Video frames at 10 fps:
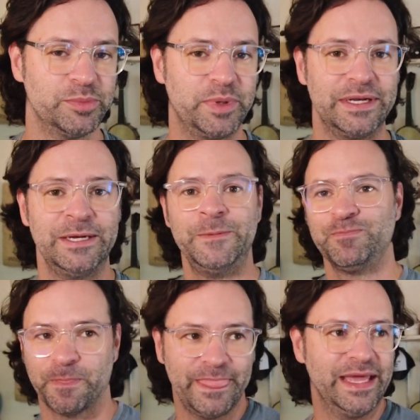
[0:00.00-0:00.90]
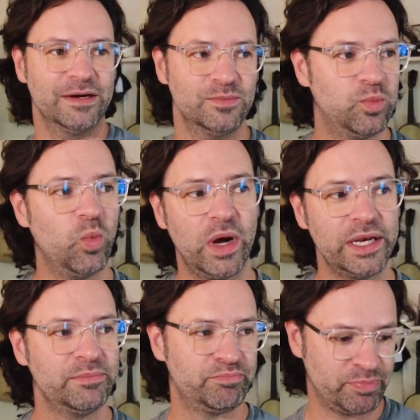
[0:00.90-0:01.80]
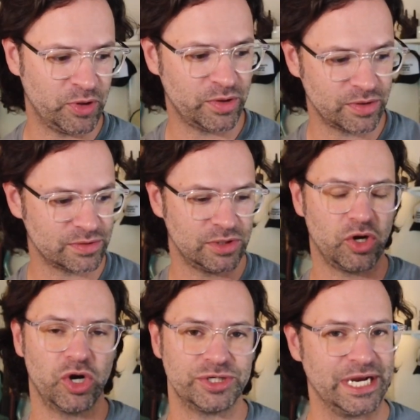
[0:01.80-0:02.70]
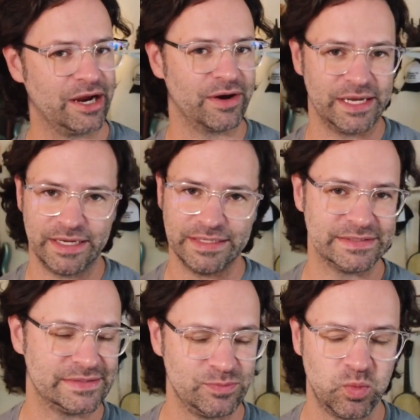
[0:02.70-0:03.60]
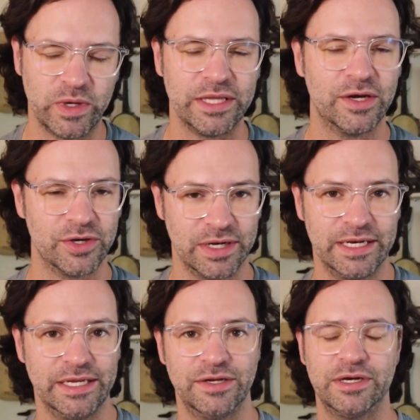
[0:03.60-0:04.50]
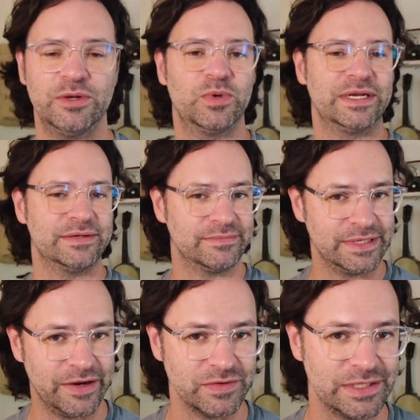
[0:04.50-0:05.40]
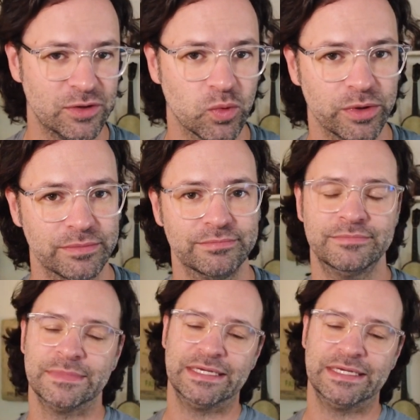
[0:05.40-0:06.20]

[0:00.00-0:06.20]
But you know, 1 per large area is really all you're going to need. You don't need 1 in every single room.